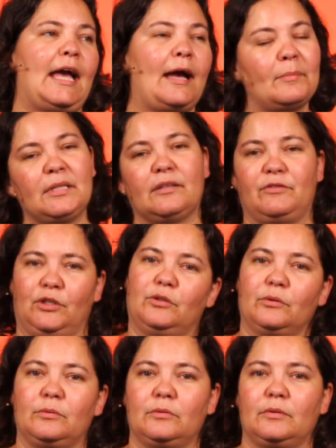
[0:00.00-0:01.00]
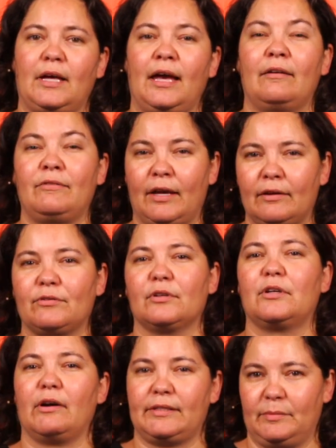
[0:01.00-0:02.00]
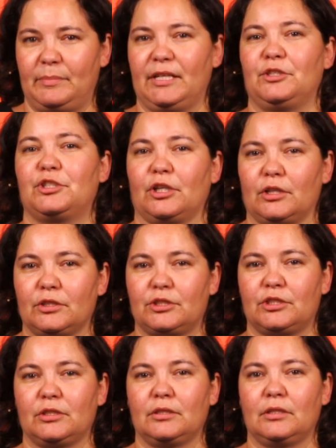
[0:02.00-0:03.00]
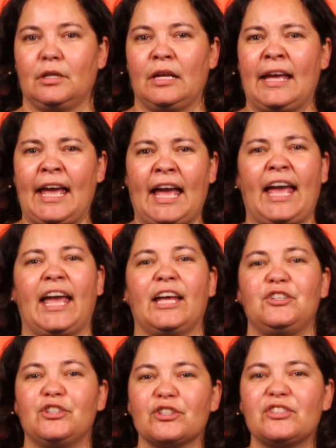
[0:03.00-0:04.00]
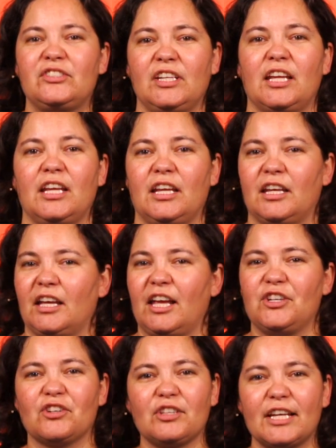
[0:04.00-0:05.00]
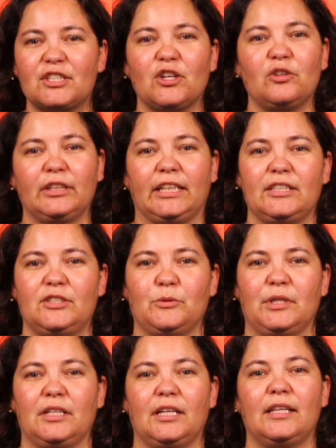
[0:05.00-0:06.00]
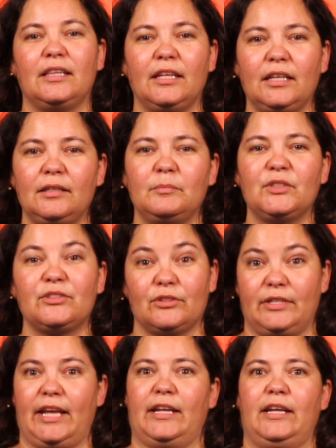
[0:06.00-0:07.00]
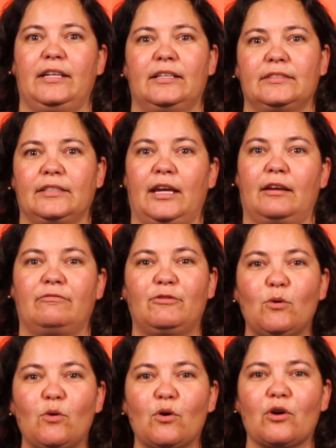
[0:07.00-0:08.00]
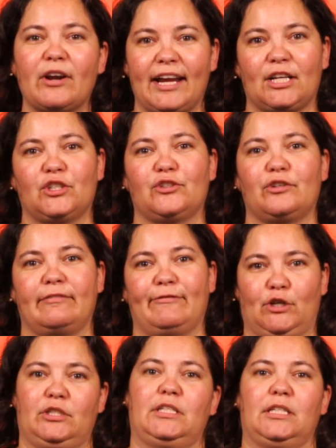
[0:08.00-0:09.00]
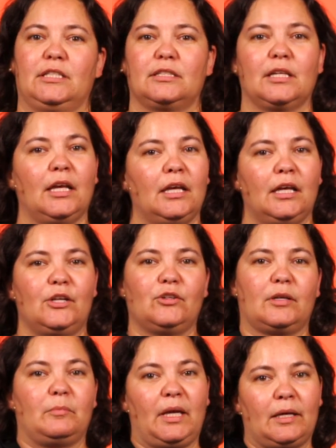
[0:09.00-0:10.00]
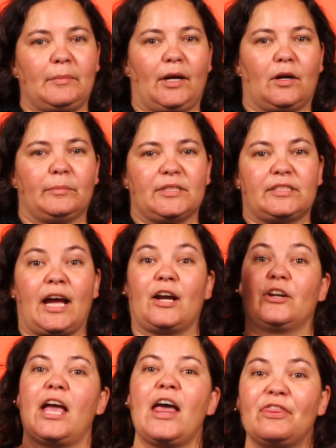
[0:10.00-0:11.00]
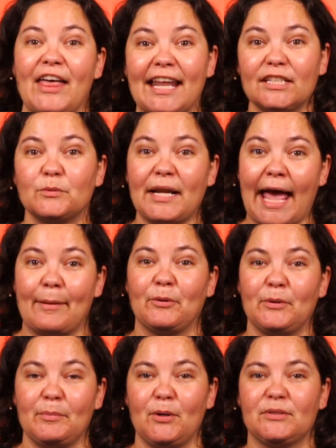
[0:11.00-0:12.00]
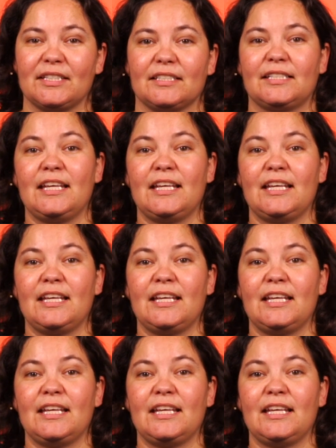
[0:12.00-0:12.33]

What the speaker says: How many of you have ever gone to big church and you're singing and you're like totally into it, and then Mr. Danny does like 4 extra verses and you're like, man, my arm is tired? That is what happened with Moses.